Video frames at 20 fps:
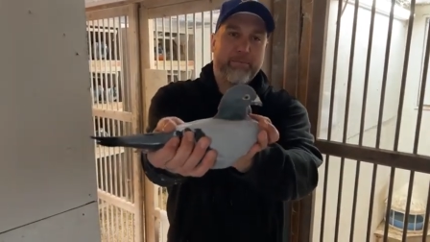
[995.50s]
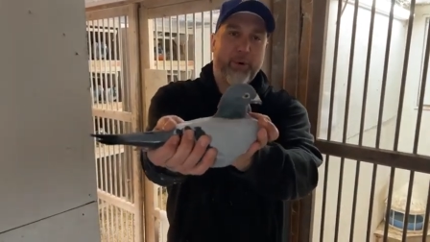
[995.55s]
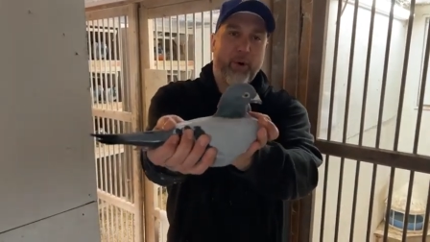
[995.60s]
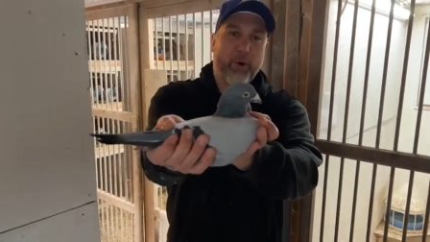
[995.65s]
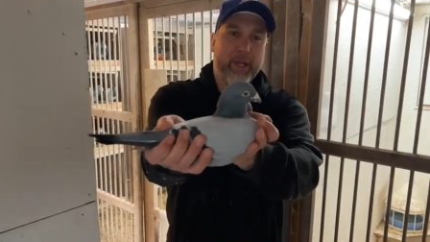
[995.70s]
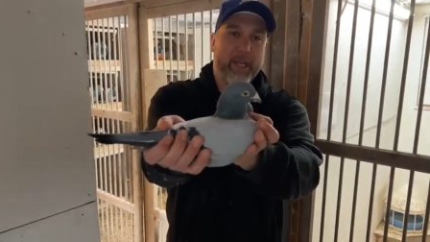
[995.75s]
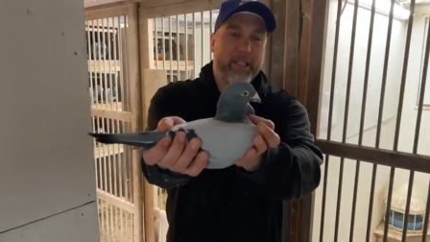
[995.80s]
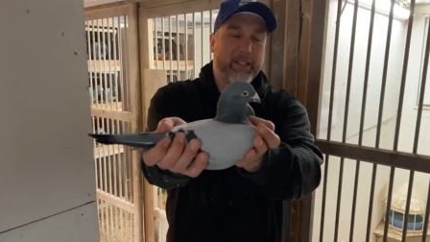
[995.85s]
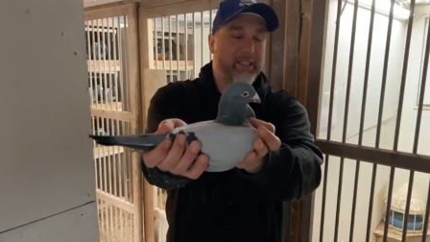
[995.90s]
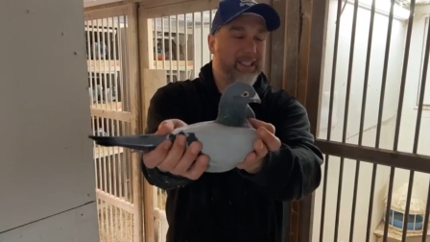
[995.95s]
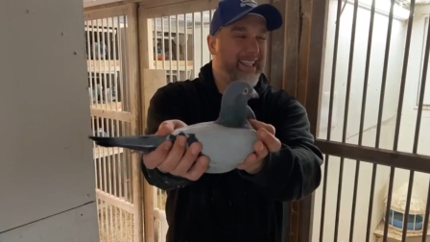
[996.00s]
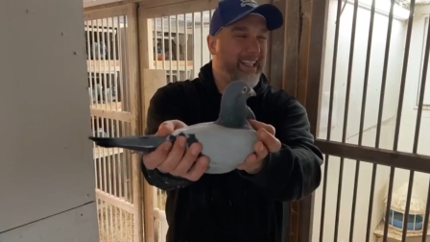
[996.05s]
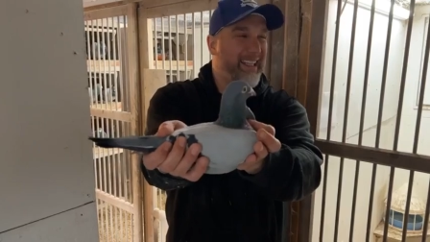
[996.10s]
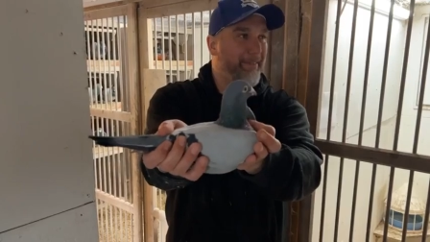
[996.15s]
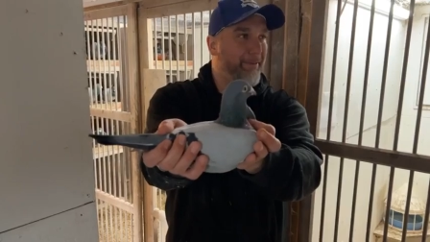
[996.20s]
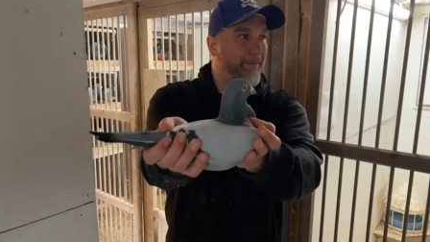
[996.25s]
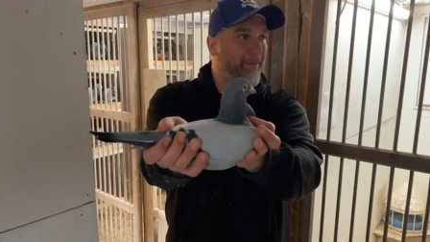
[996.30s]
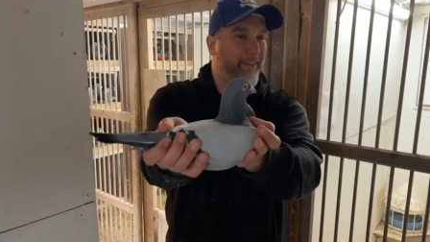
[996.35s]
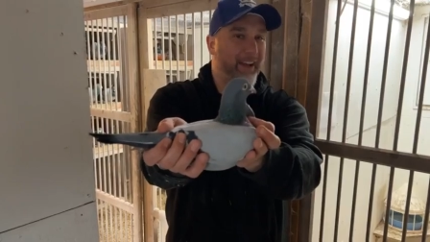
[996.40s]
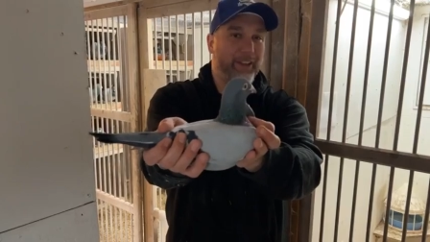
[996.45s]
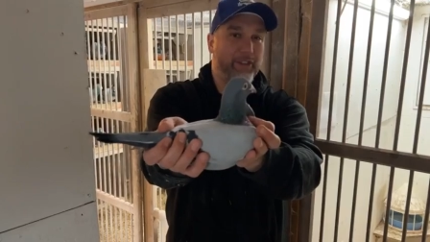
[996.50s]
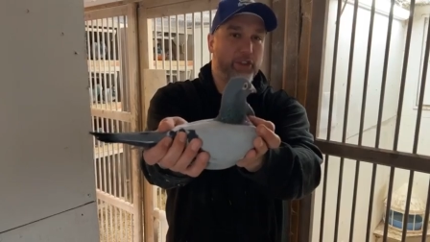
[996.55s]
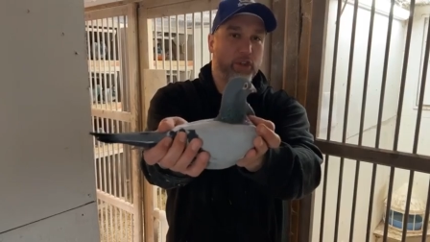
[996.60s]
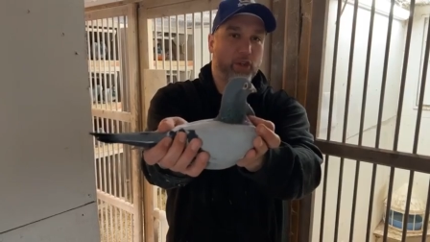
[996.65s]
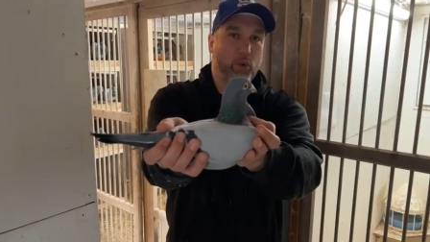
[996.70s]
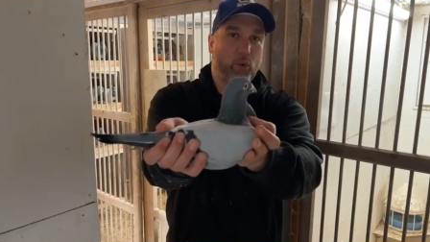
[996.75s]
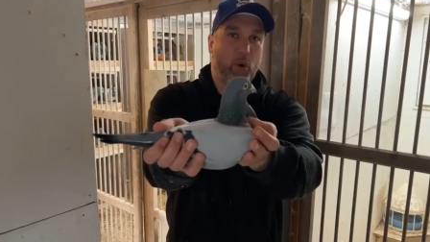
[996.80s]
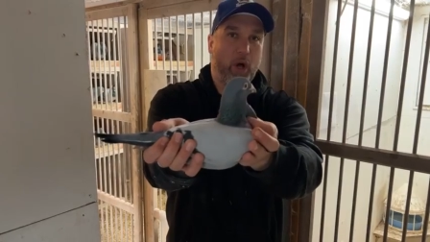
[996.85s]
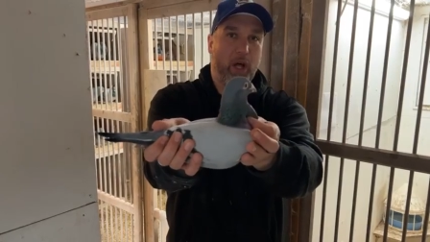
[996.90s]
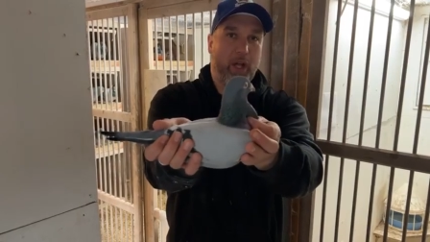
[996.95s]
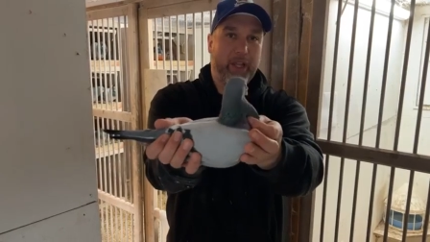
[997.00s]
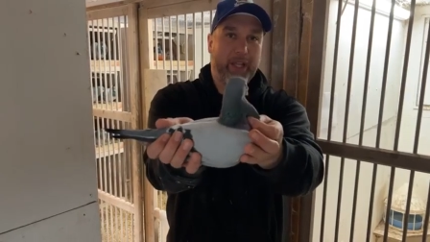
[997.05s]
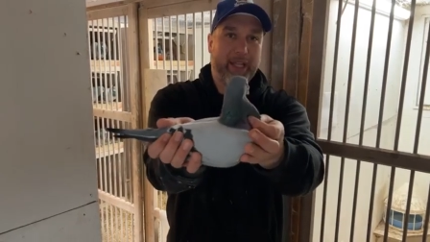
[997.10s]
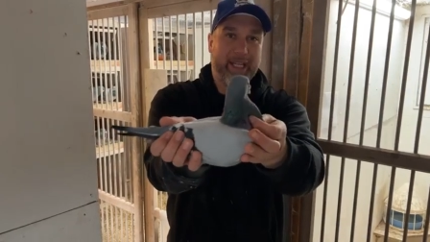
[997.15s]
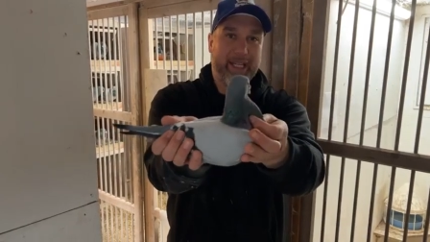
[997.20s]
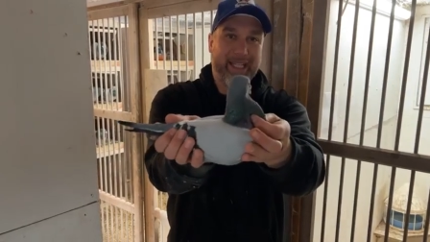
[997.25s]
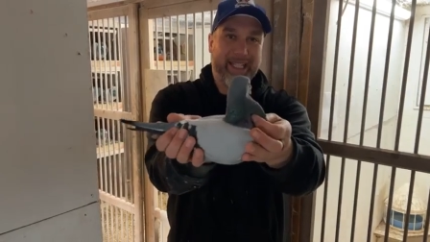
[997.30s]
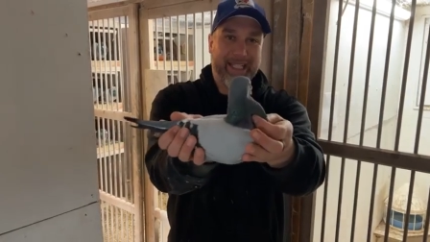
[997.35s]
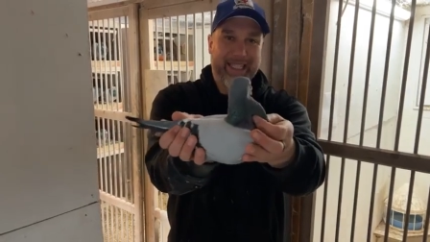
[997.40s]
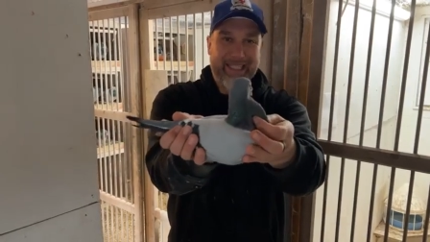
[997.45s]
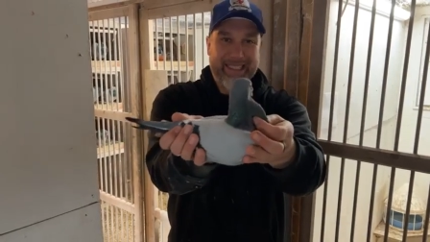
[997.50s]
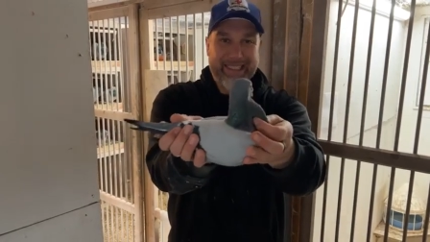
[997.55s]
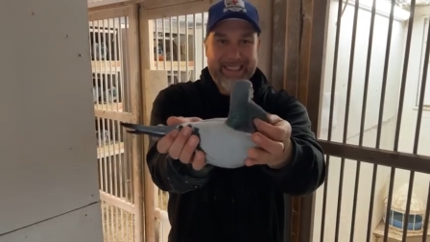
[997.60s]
Buoyancy, feather quality,